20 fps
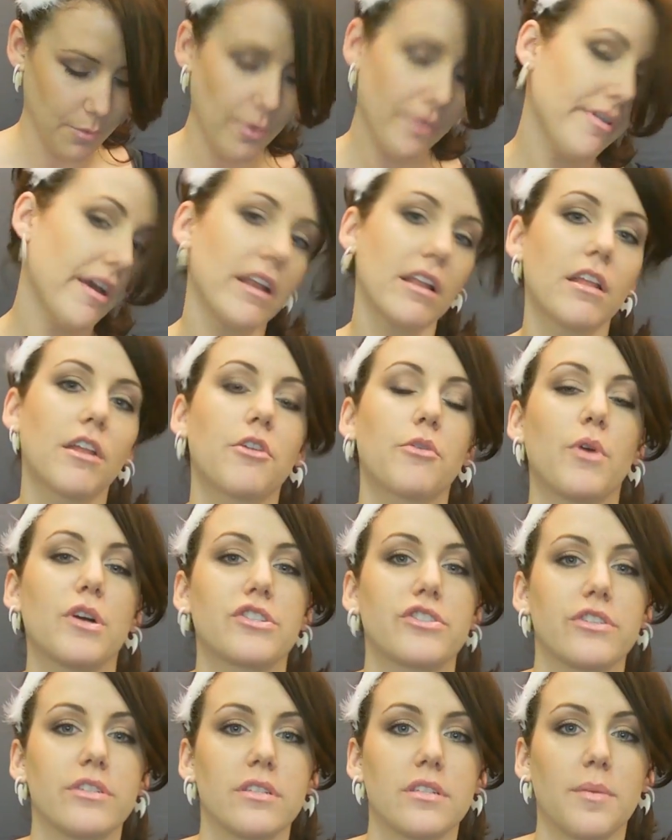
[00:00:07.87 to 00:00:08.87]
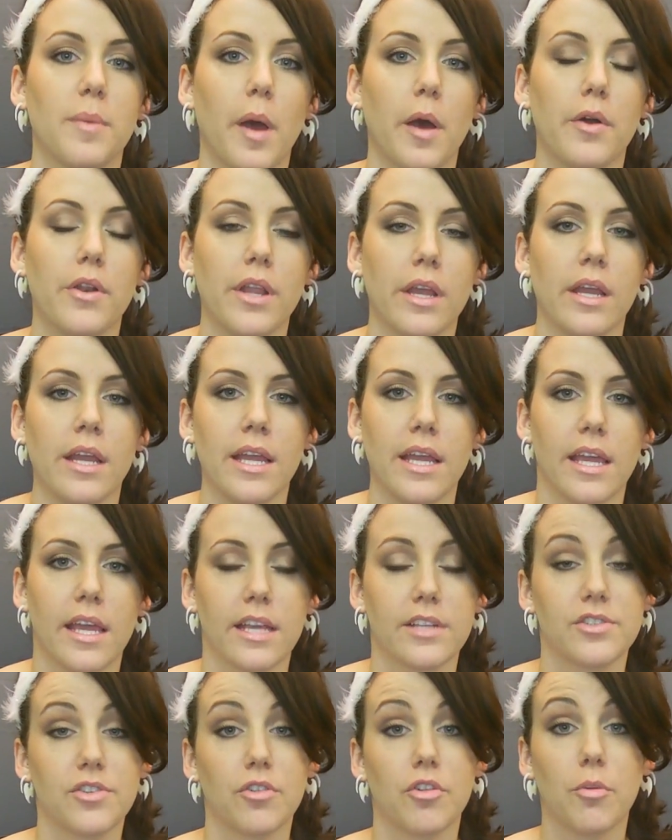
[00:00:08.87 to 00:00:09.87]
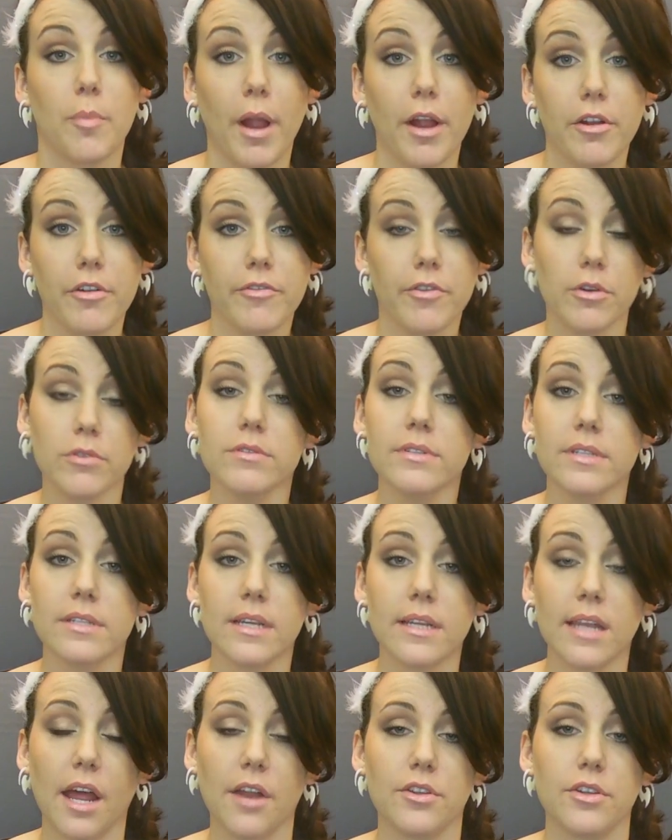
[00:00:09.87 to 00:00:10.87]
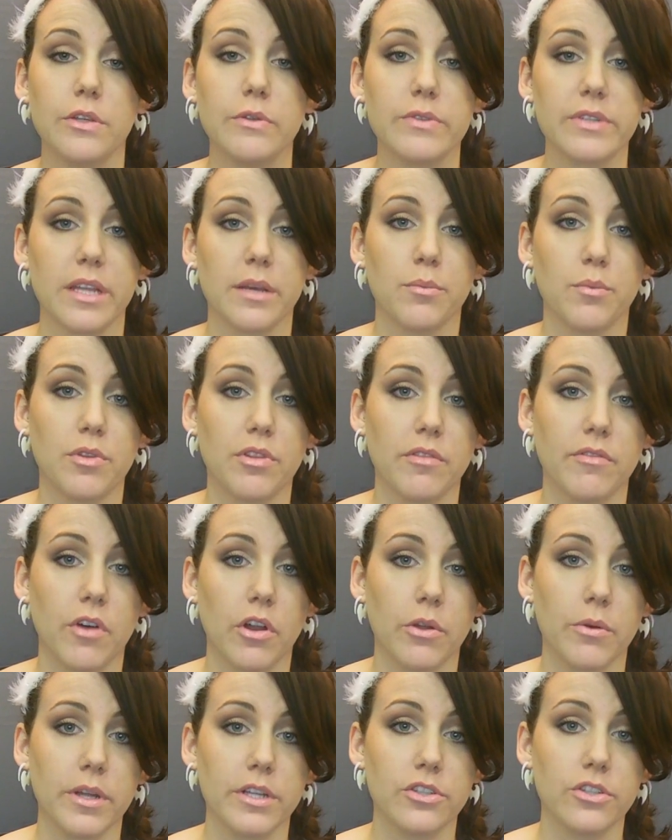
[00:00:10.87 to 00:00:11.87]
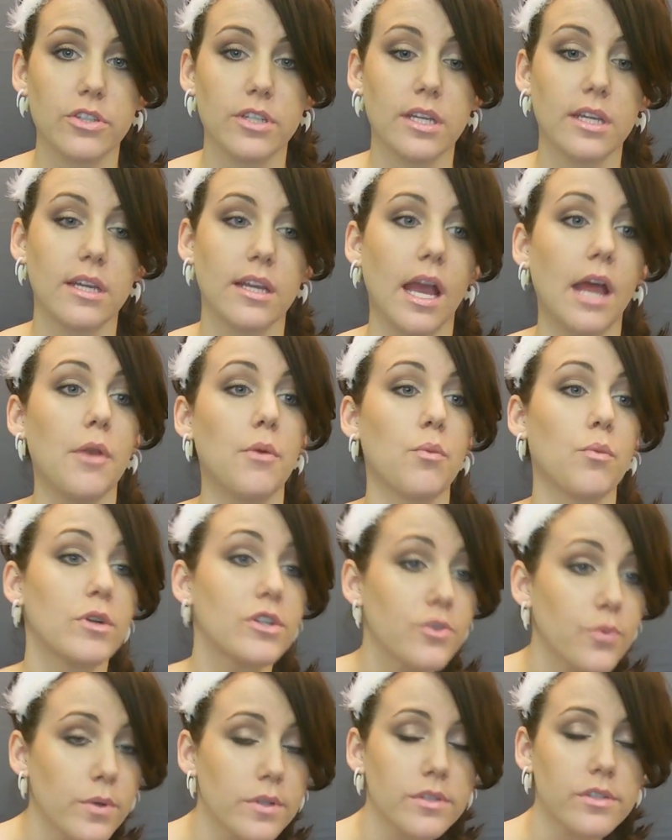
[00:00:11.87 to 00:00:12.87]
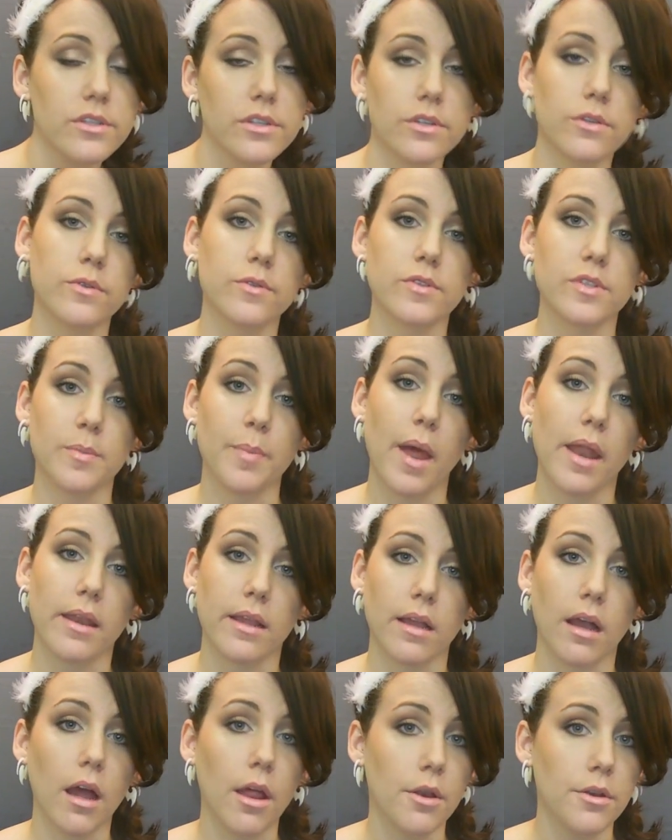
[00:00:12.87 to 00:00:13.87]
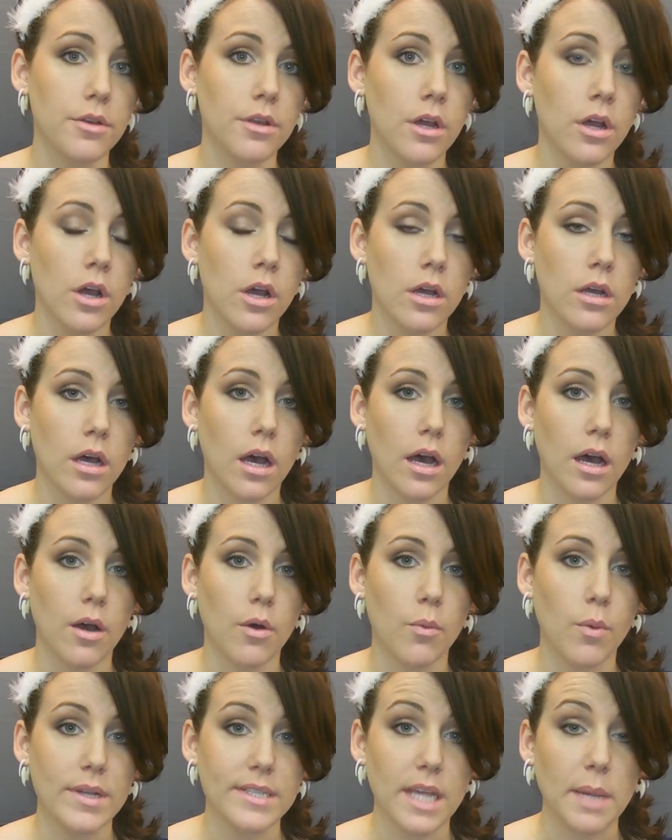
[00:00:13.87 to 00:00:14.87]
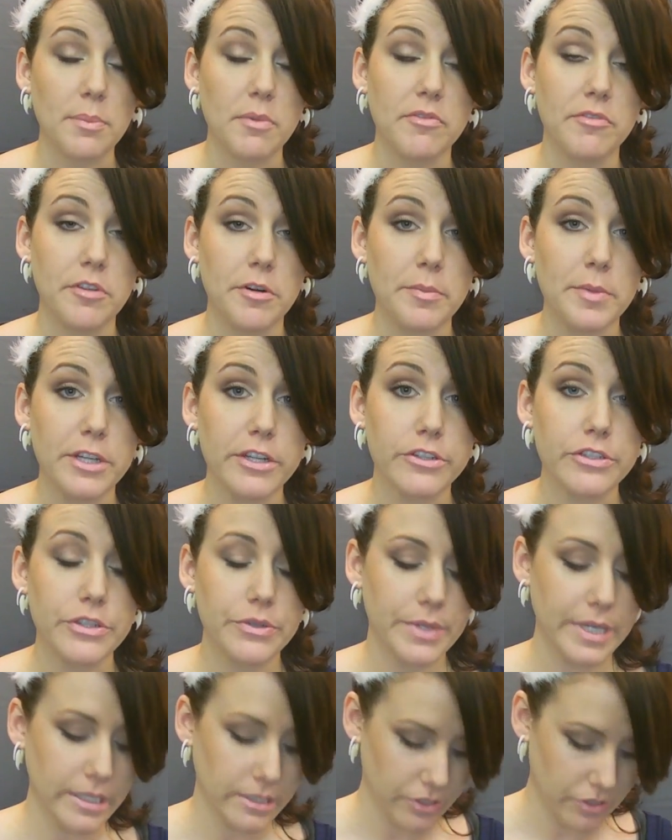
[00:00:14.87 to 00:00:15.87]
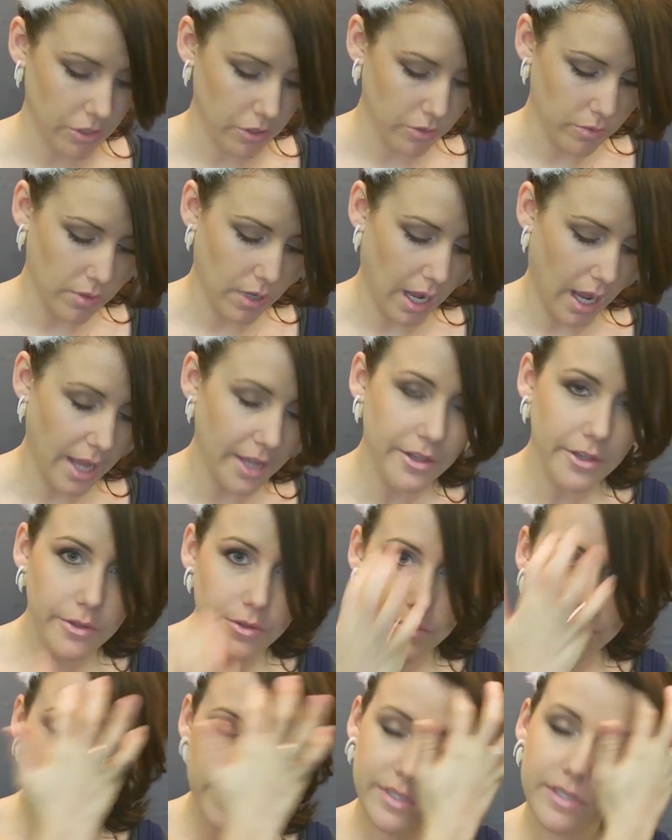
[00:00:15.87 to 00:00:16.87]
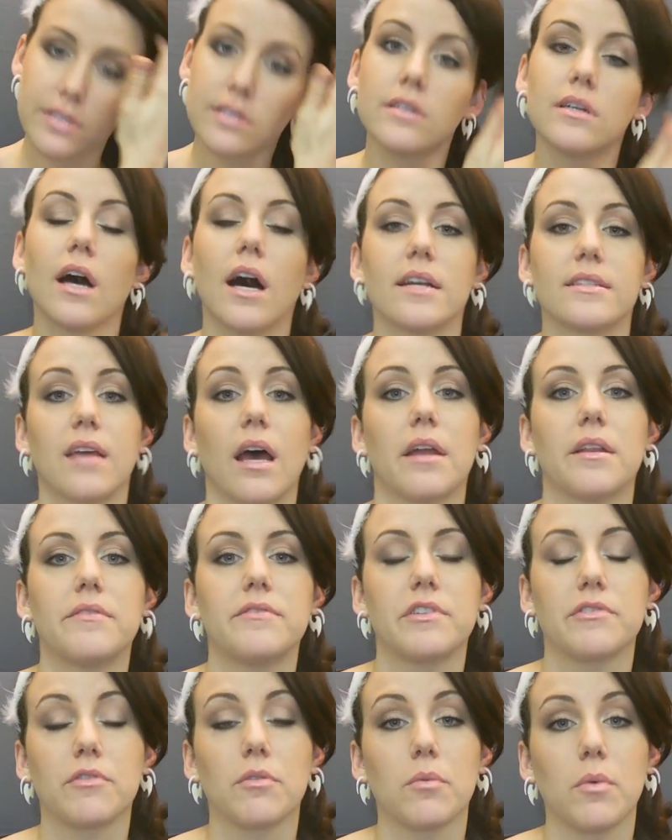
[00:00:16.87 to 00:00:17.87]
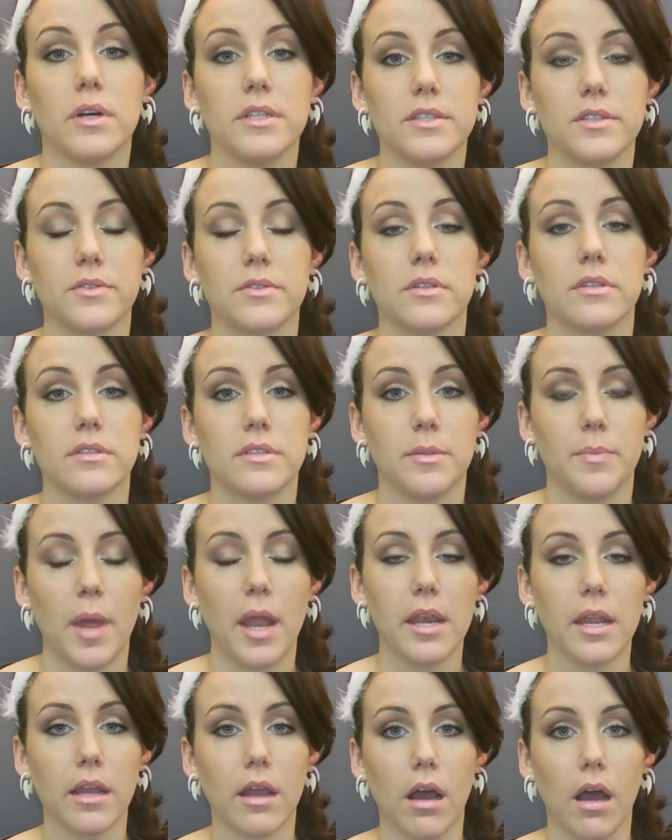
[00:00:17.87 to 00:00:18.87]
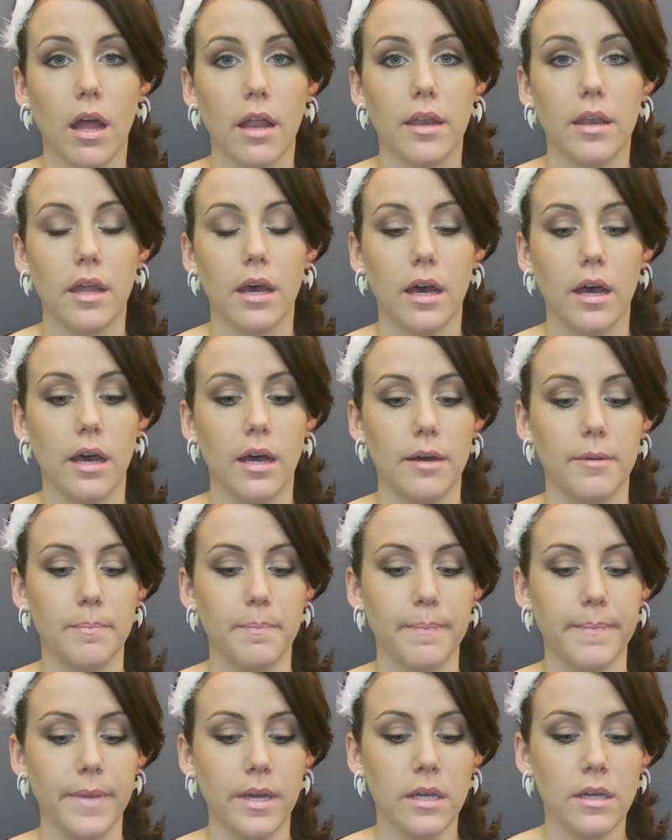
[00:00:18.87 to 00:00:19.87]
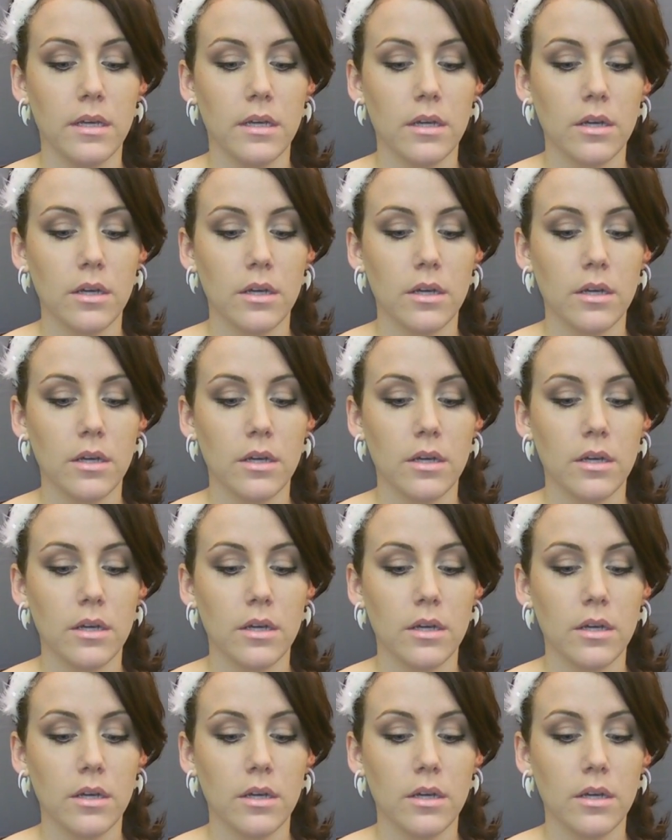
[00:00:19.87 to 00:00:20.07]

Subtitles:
we've had a lot of questions about external microphones and how to use them with the Vado HD and which ones to use depending on what type of filming you're doing. So I use a ton of different ones depending on